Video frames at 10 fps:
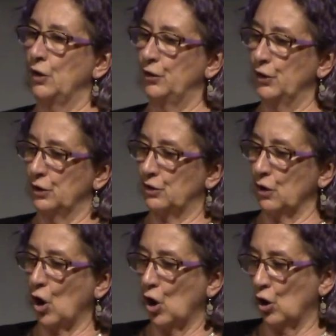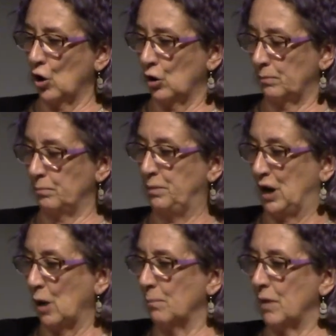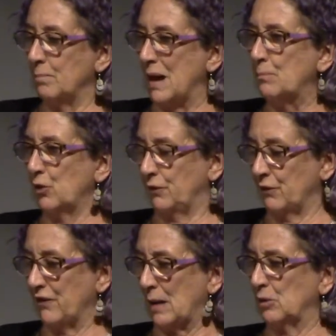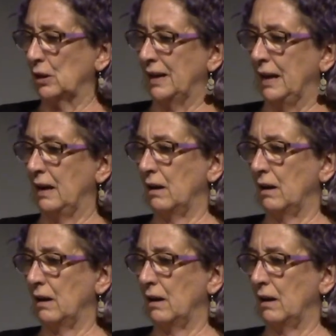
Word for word: that are become member of the family